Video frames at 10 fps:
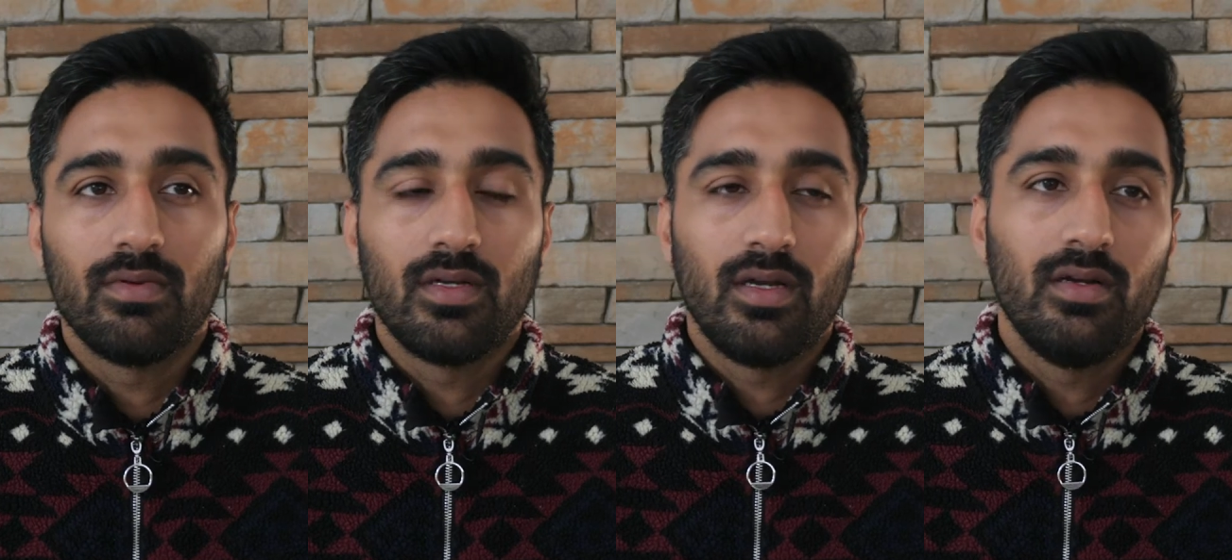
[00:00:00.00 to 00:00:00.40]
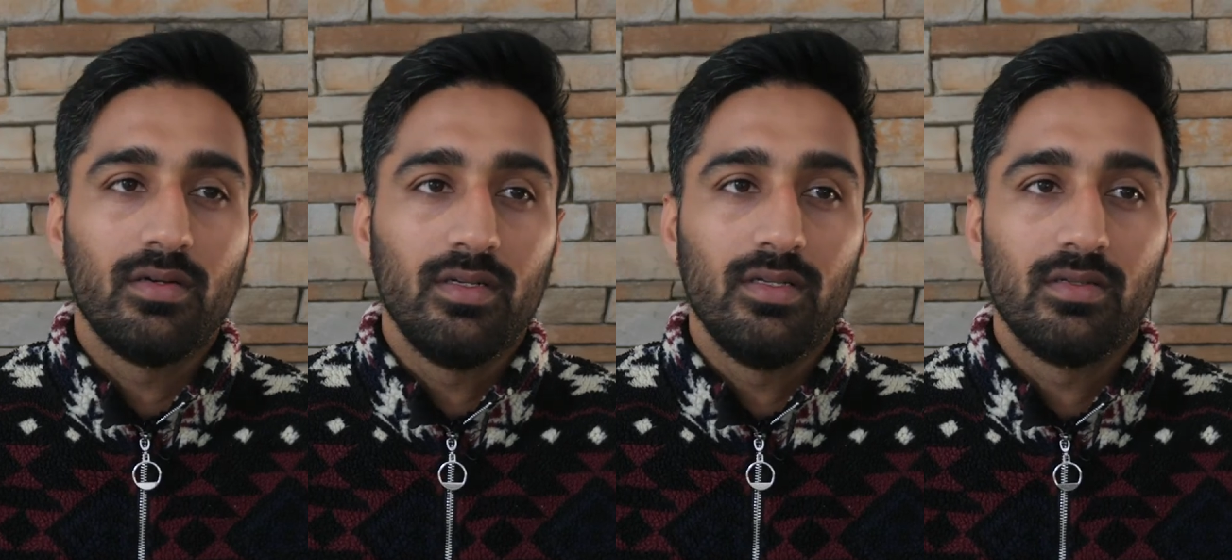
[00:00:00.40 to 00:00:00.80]

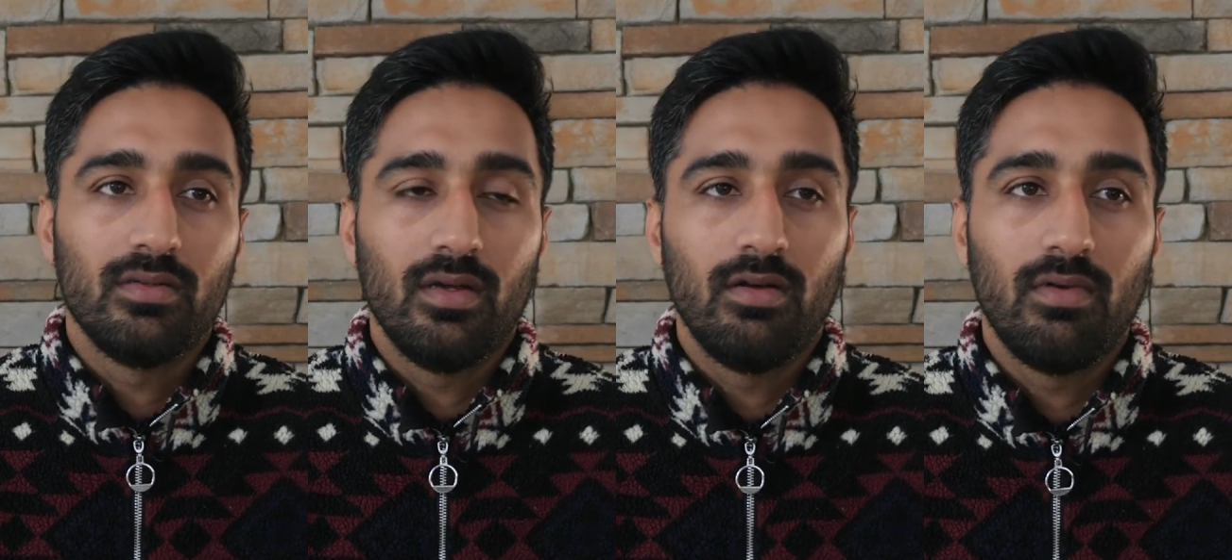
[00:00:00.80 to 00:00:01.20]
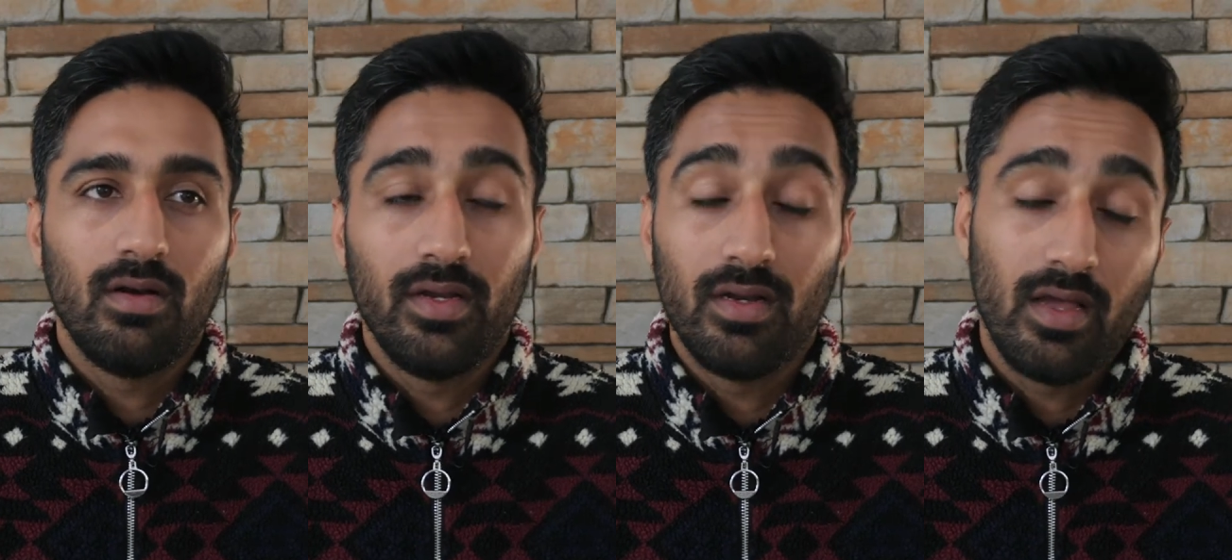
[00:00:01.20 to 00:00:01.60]
countries
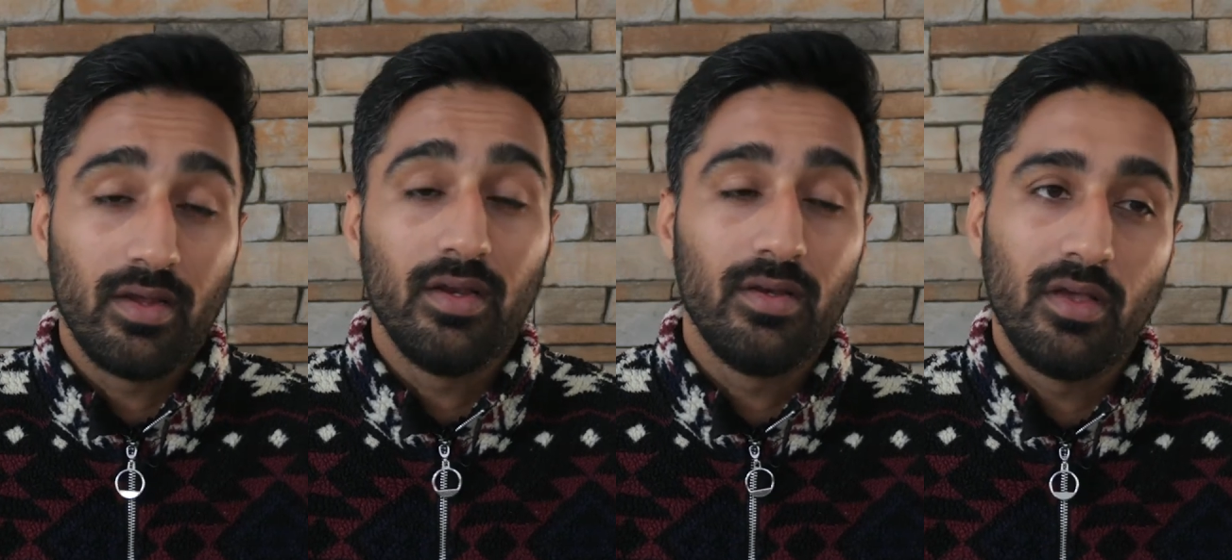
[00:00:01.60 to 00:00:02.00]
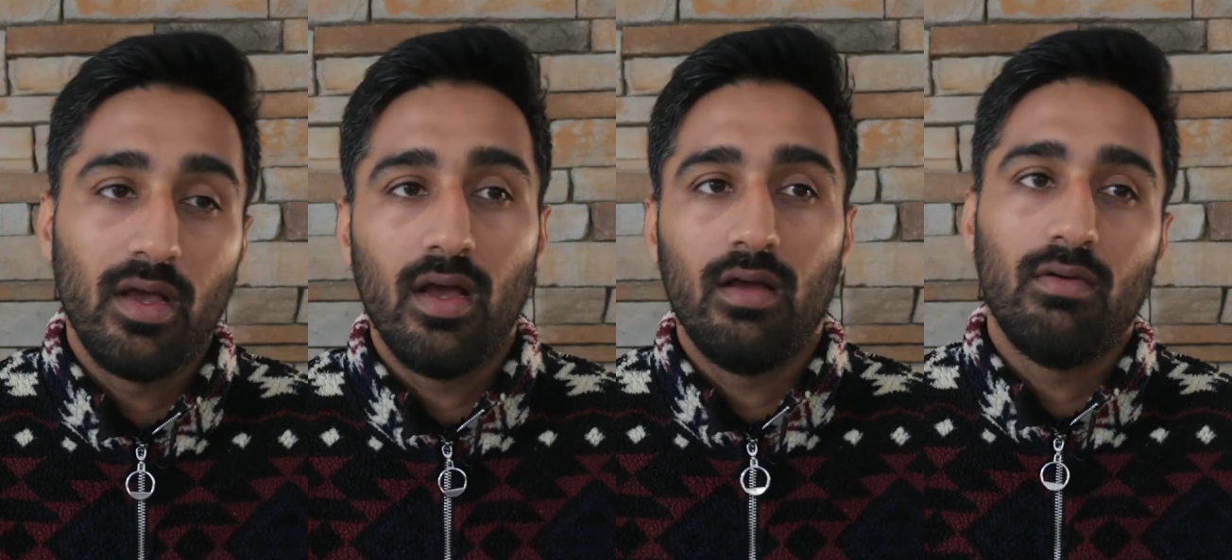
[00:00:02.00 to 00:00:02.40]
like India,
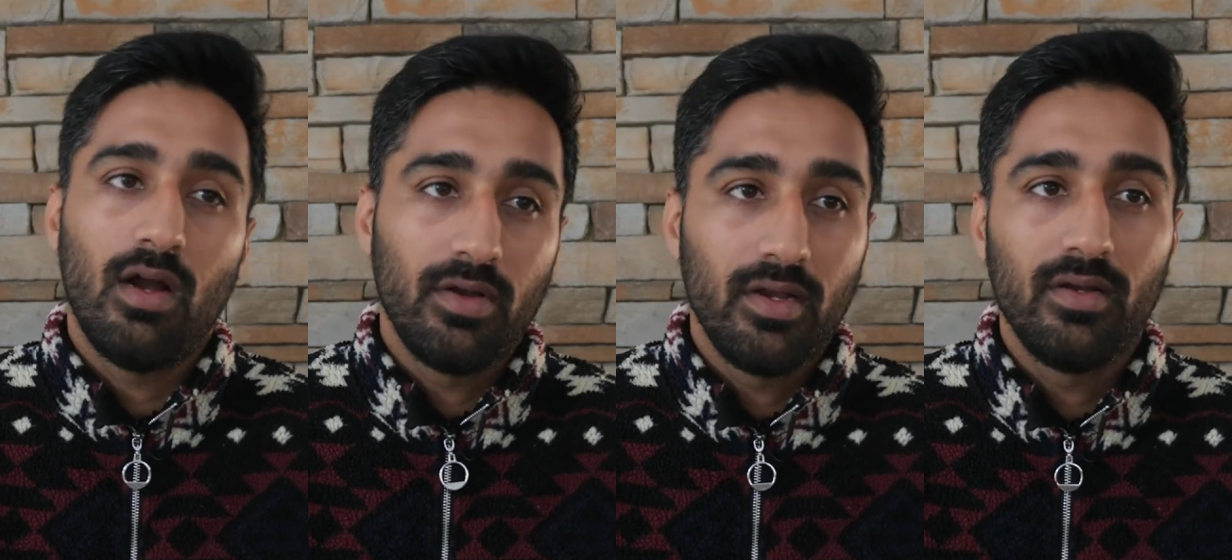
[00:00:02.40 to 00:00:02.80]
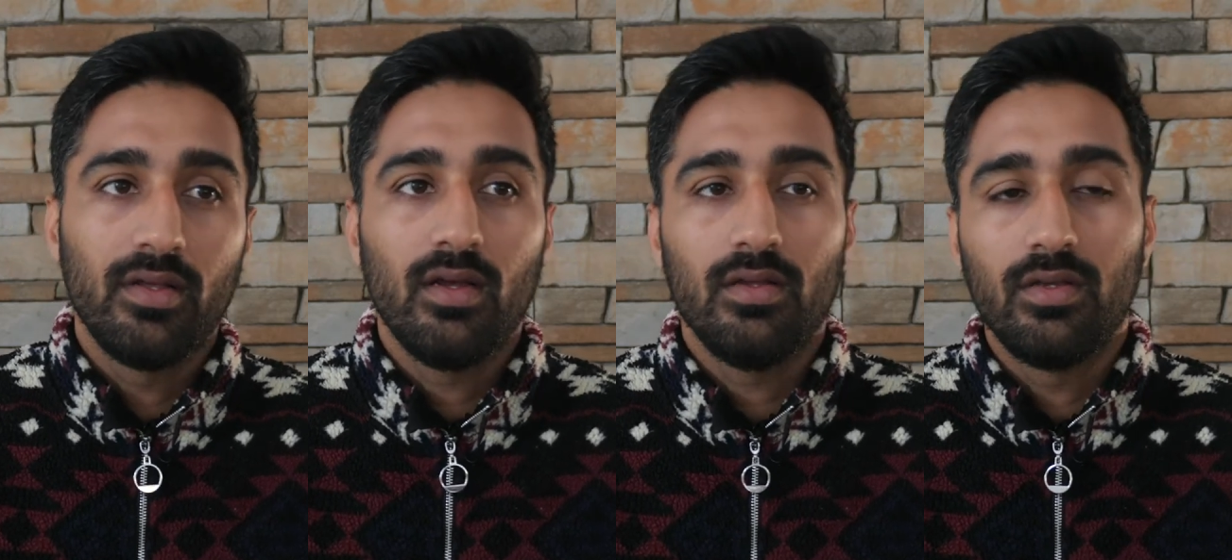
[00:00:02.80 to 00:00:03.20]
around
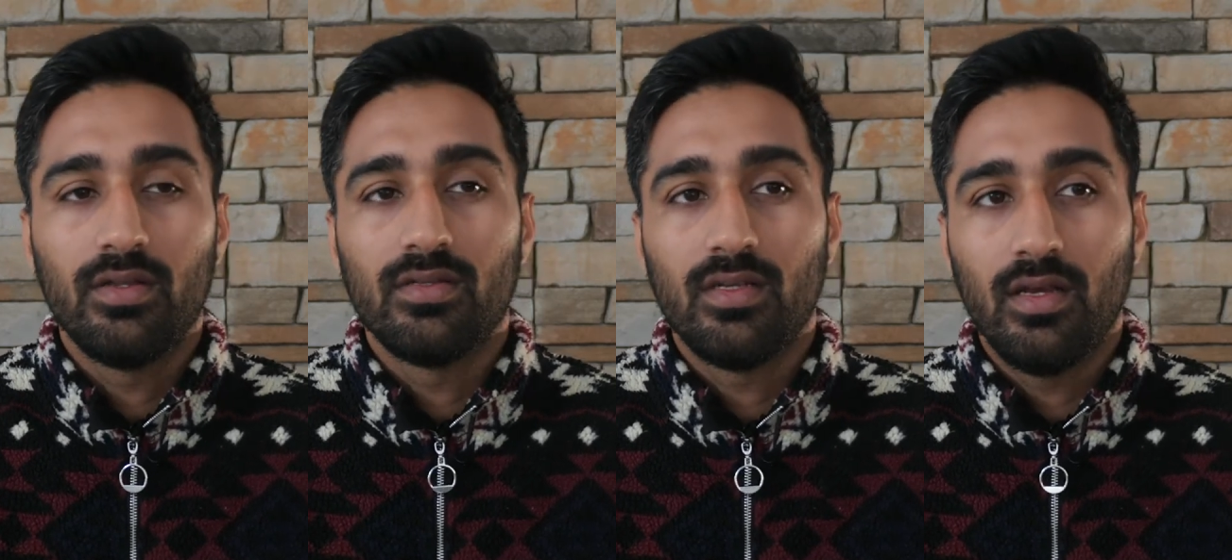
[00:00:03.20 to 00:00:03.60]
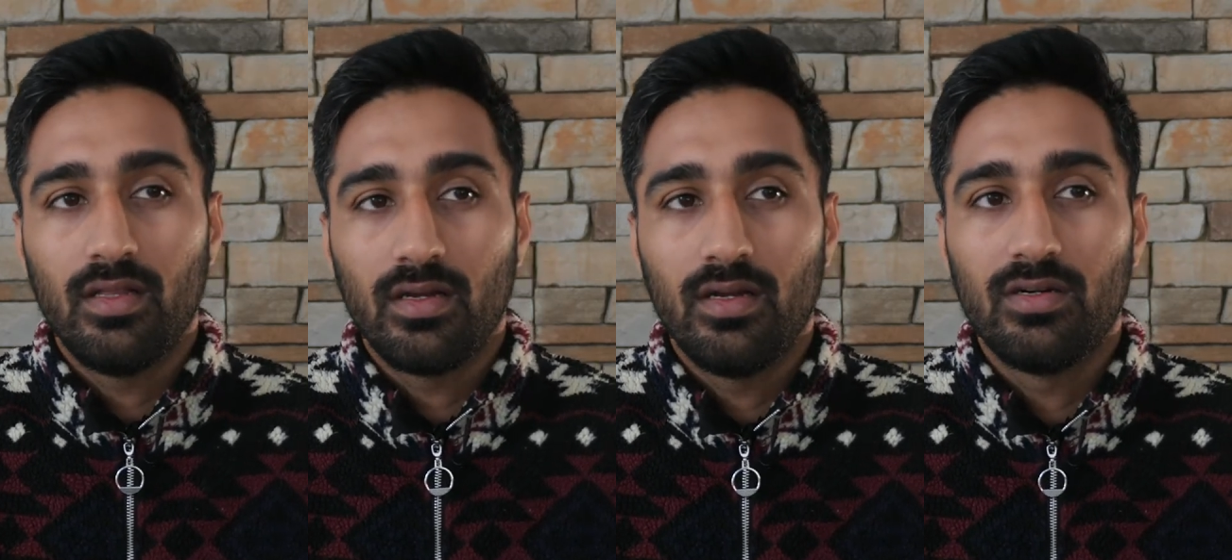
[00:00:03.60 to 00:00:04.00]
India, you can say other
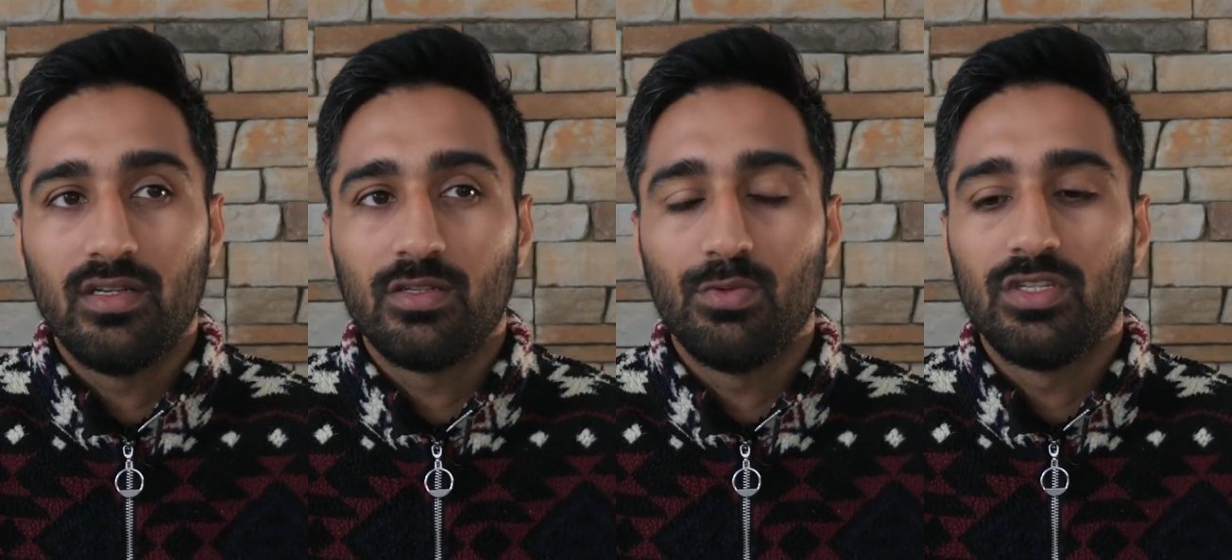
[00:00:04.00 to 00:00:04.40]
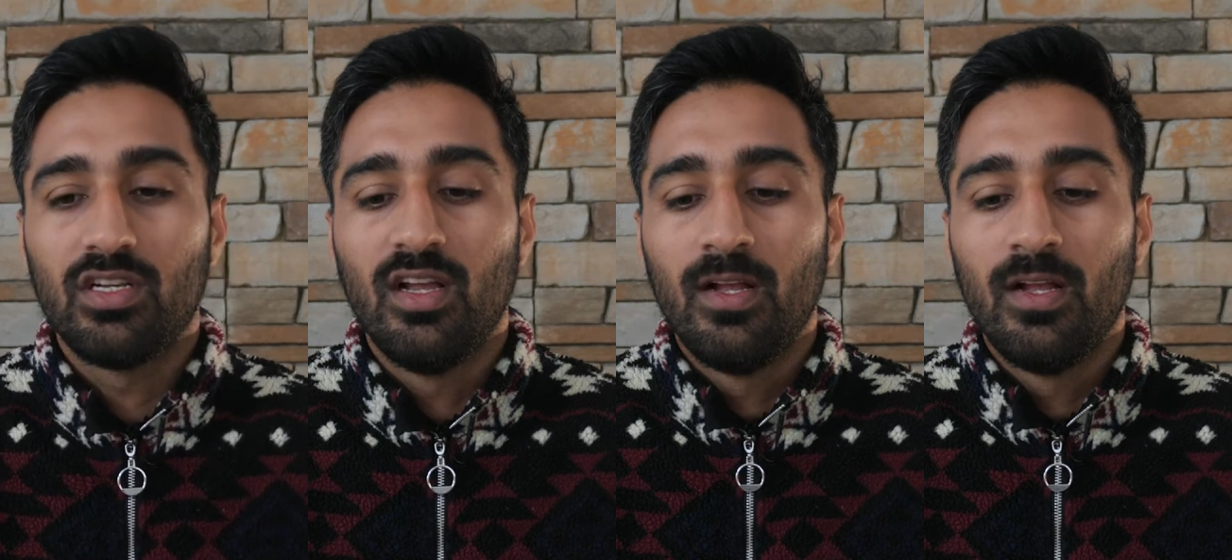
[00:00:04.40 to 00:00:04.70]
countries, which